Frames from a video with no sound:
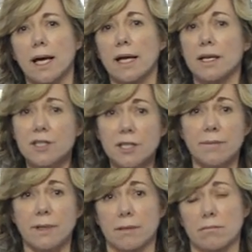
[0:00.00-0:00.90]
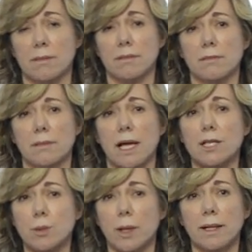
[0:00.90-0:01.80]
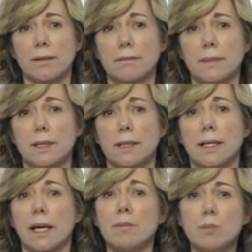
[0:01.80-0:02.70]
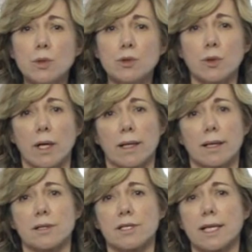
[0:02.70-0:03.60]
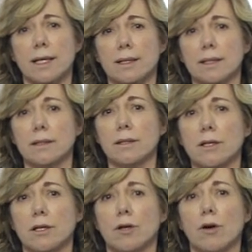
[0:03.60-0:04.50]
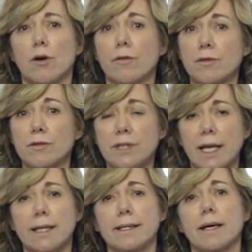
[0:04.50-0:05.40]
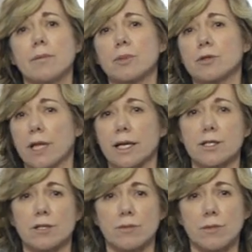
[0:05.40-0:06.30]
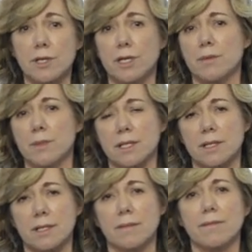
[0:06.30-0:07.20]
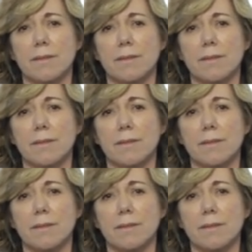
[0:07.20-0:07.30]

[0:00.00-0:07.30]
and achieving, as well, a mutual understanding of data protection regimes.